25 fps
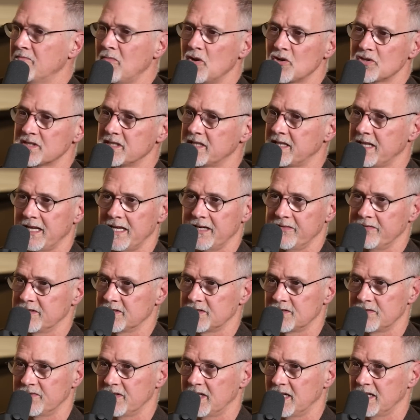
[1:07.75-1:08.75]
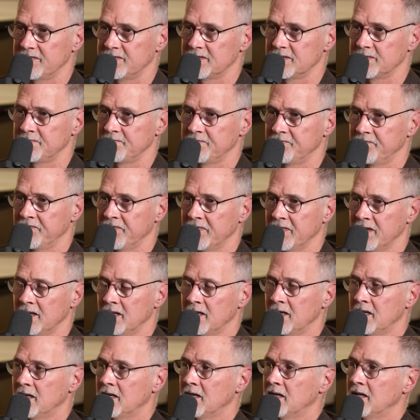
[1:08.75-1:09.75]
mostly they haven't survived.
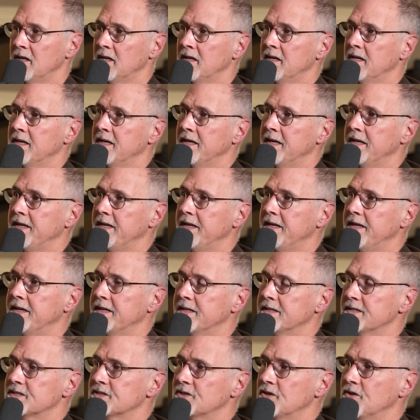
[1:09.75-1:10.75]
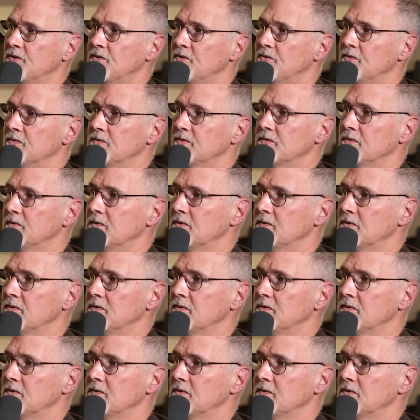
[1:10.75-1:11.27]
And so